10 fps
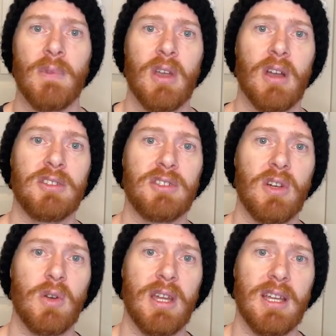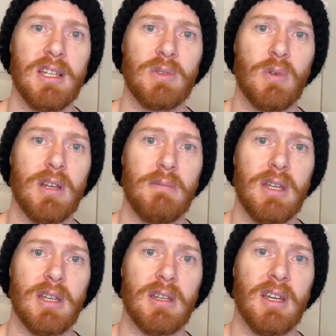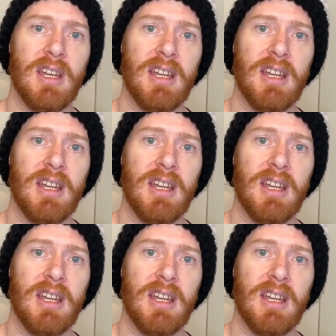And so here's what I mean.